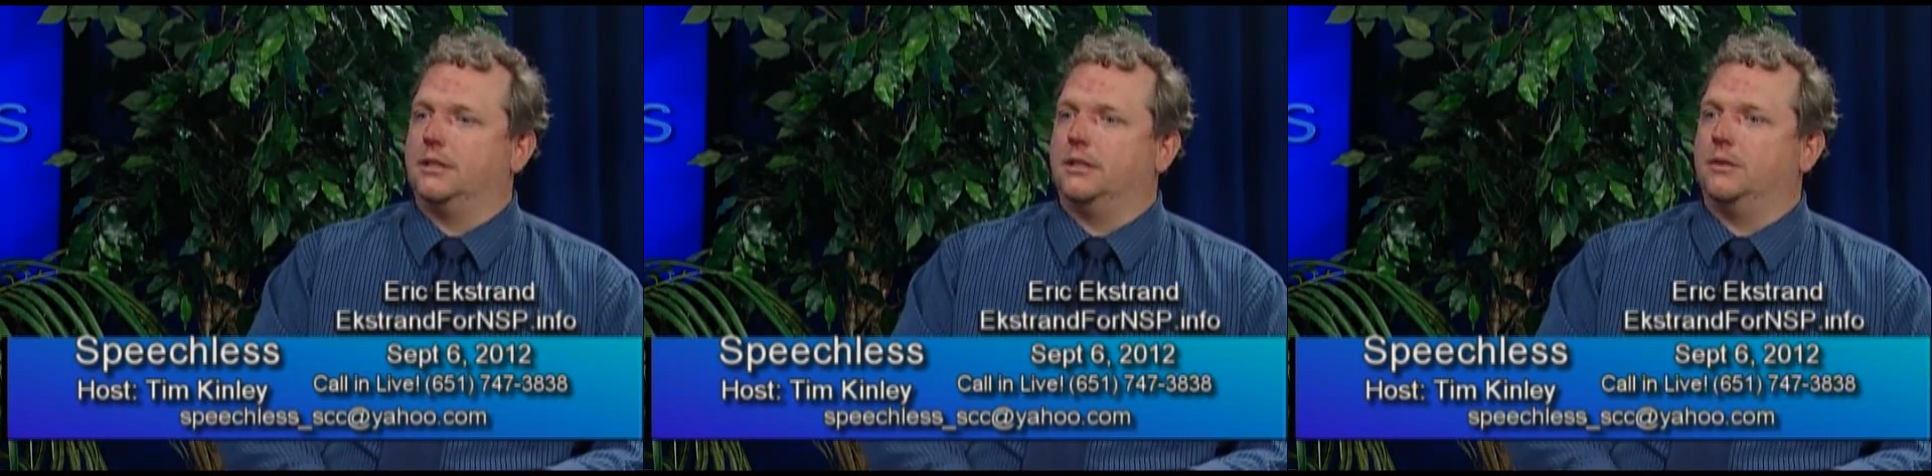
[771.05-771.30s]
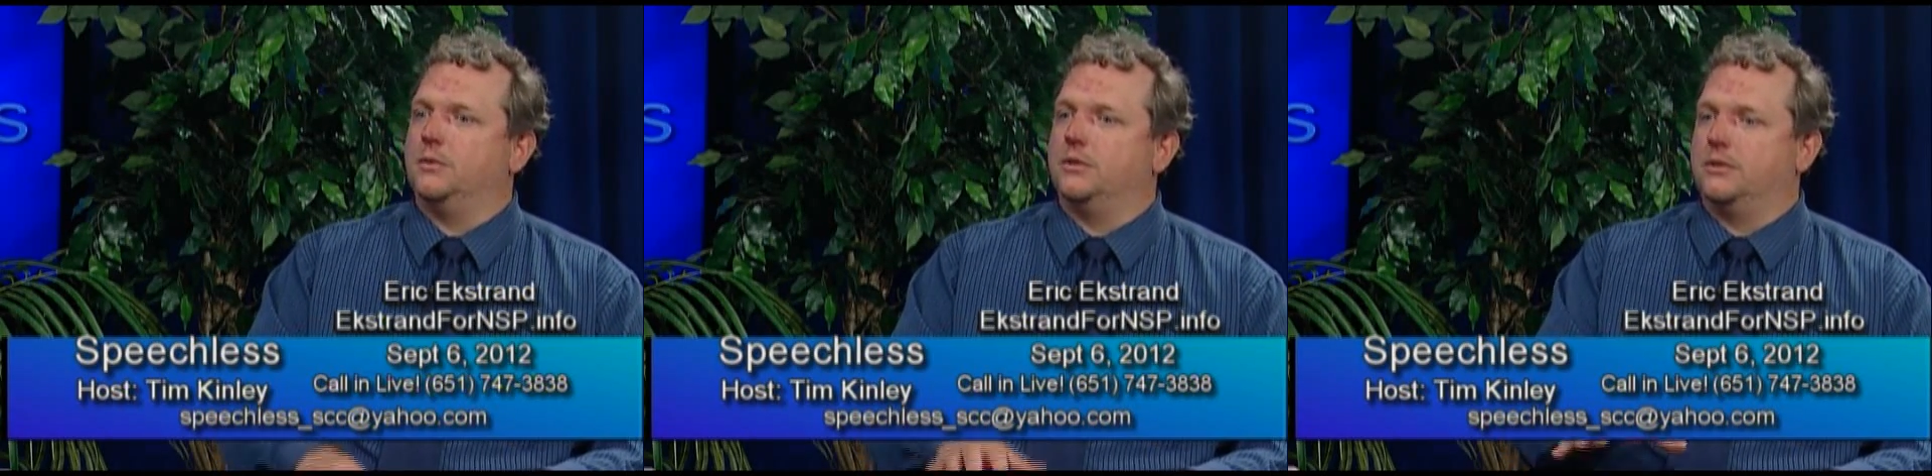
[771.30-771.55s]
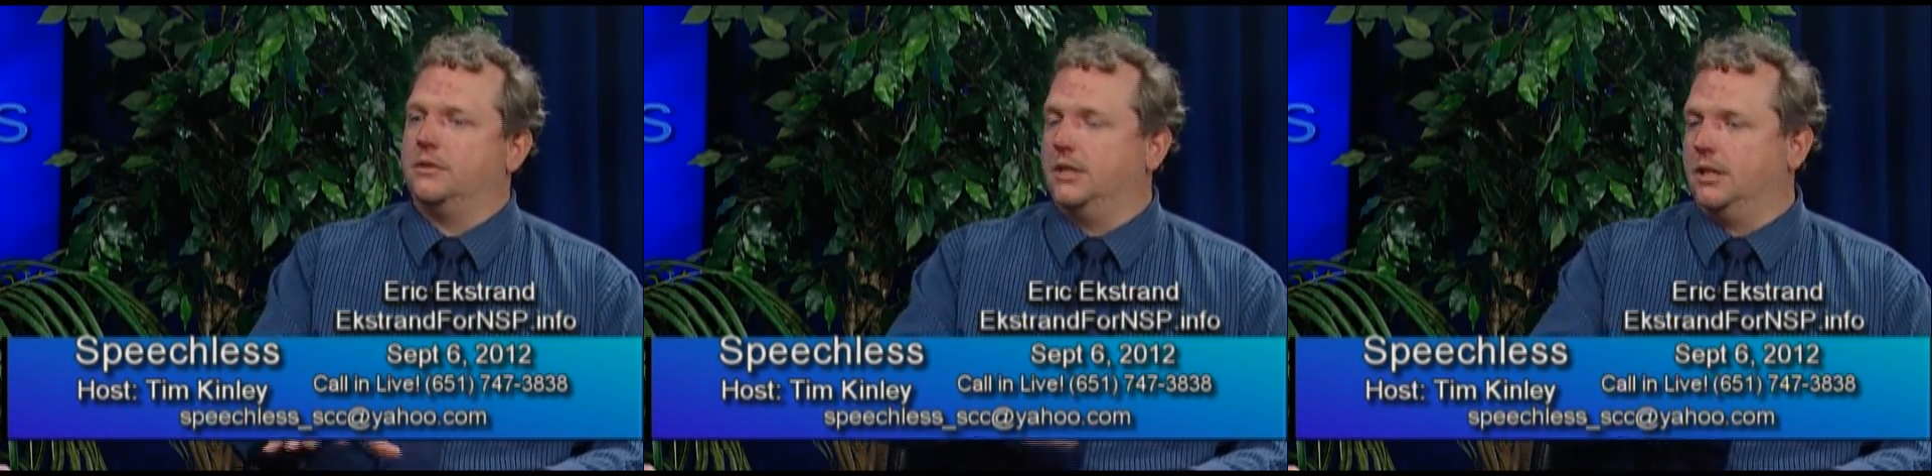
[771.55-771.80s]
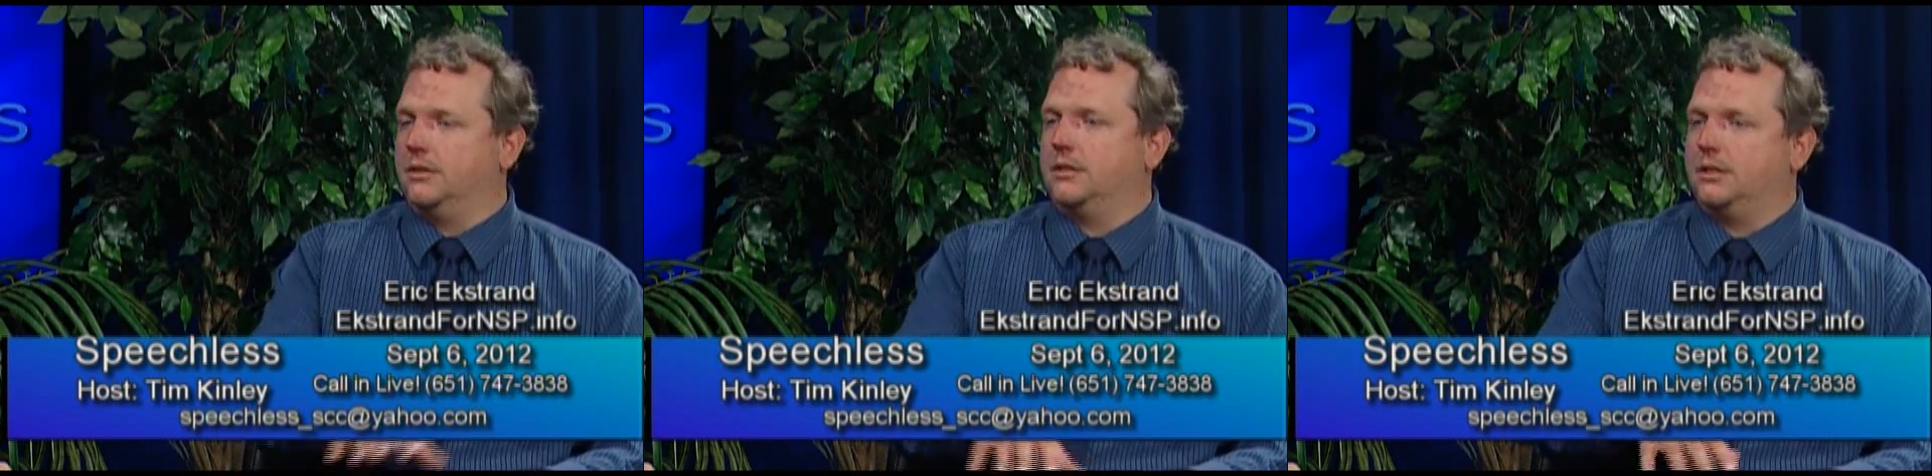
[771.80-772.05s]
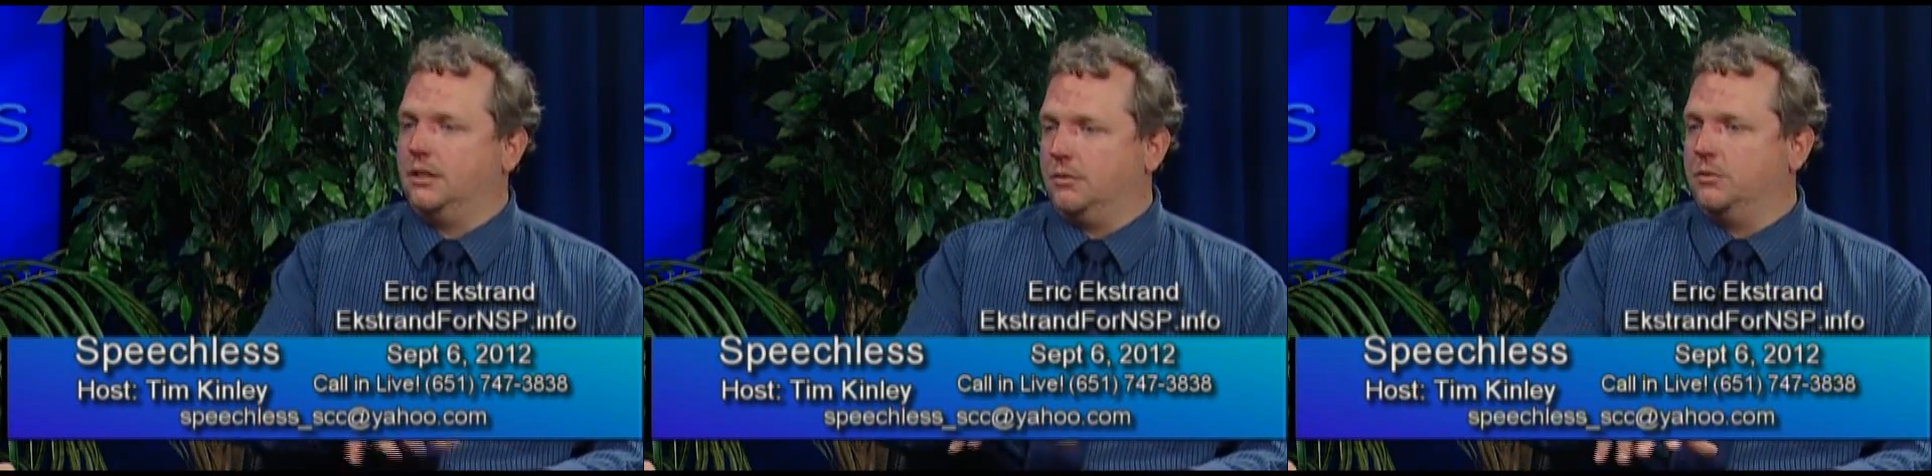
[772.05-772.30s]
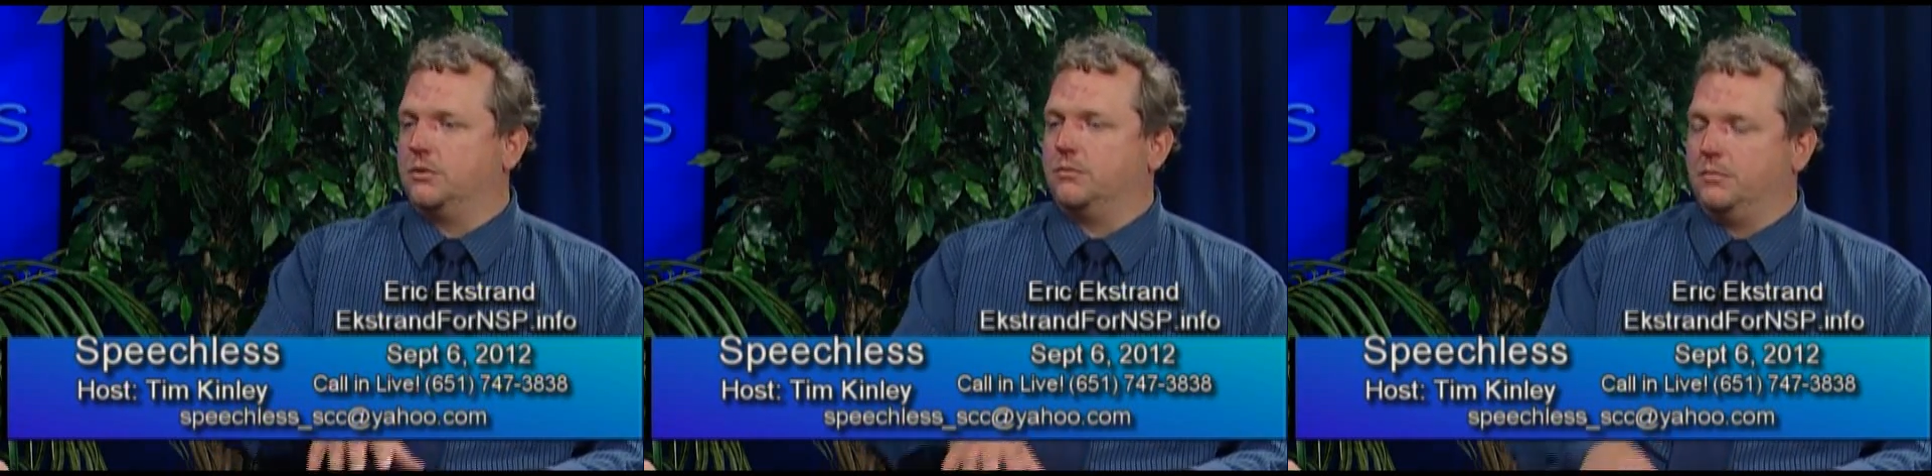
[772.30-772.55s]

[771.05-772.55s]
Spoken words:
that was there, that was